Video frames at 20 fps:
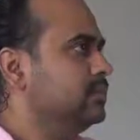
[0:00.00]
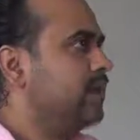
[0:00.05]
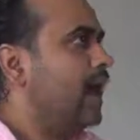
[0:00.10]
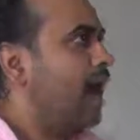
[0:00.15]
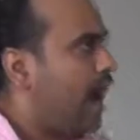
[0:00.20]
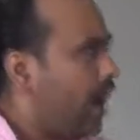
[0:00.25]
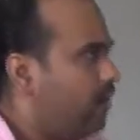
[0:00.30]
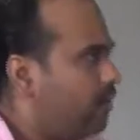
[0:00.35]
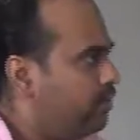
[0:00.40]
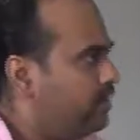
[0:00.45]

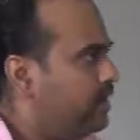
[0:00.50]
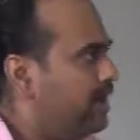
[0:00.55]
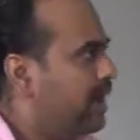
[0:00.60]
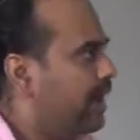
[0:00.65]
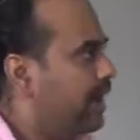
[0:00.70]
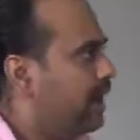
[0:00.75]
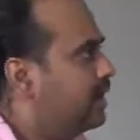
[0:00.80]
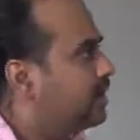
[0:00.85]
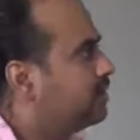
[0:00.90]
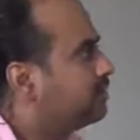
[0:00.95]
how we
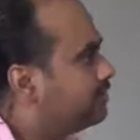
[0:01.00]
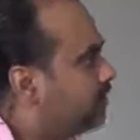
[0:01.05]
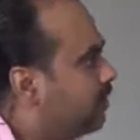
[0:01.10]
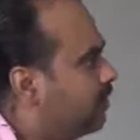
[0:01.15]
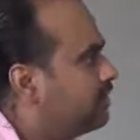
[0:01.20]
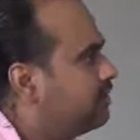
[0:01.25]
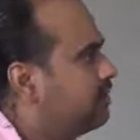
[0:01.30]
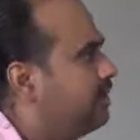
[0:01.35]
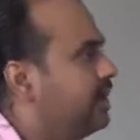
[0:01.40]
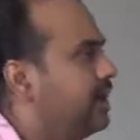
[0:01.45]
are,
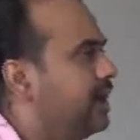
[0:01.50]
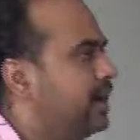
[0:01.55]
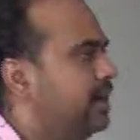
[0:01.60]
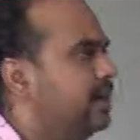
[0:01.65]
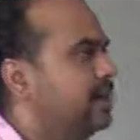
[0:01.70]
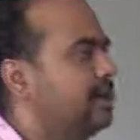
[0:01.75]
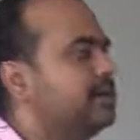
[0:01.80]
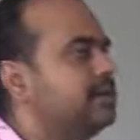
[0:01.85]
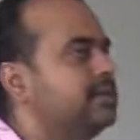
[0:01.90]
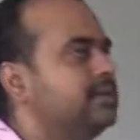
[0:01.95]
what we
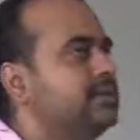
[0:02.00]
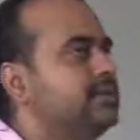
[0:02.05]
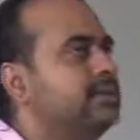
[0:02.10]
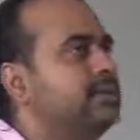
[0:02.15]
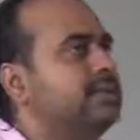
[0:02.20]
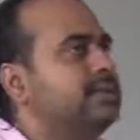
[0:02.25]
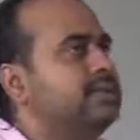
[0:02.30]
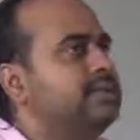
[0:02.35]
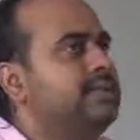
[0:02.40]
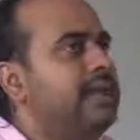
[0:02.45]
are,
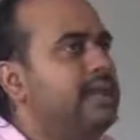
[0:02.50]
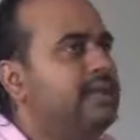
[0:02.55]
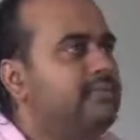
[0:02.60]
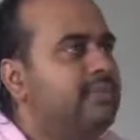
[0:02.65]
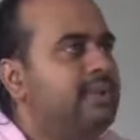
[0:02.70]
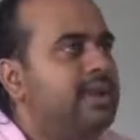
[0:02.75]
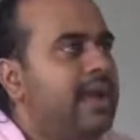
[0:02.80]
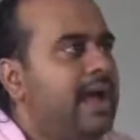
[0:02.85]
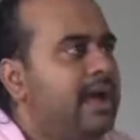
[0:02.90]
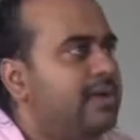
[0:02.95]
then
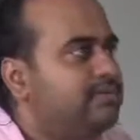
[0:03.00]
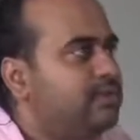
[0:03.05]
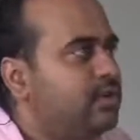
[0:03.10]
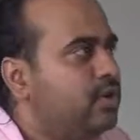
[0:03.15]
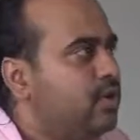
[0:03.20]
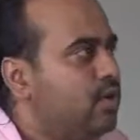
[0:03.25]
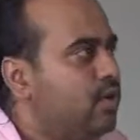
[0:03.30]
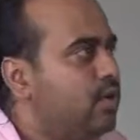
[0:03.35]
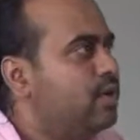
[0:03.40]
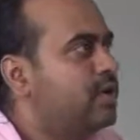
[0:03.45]
we'll have to
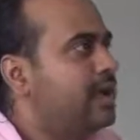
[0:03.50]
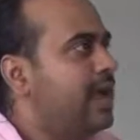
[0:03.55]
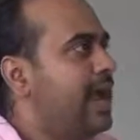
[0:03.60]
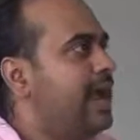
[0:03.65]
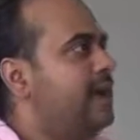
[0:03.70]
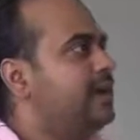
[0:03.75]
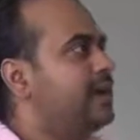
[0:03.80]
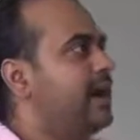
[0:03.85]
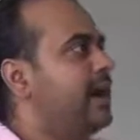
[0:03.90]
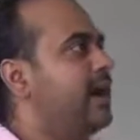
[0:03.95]
look
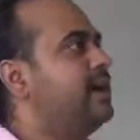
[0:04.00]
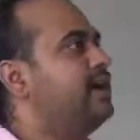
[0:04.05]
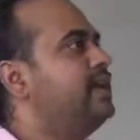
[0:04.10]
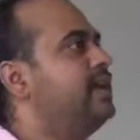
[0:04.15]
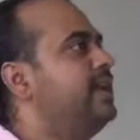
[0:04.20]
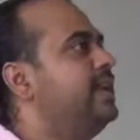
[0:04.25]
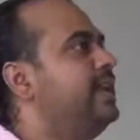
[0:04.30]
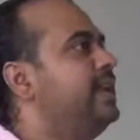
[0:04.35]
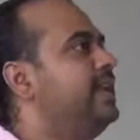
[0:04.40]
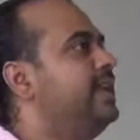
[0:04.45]
at
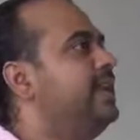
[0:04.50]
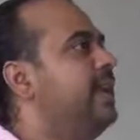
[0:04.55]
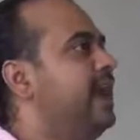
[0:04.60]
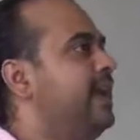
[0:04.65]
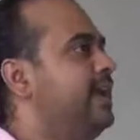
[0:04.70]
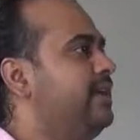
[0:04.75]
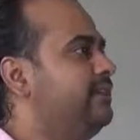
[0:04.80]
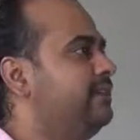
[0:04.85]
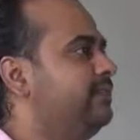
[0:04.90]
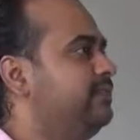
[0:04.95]
our daily
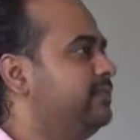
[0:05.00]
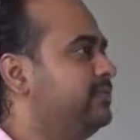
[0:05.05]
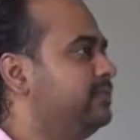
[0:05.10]
life.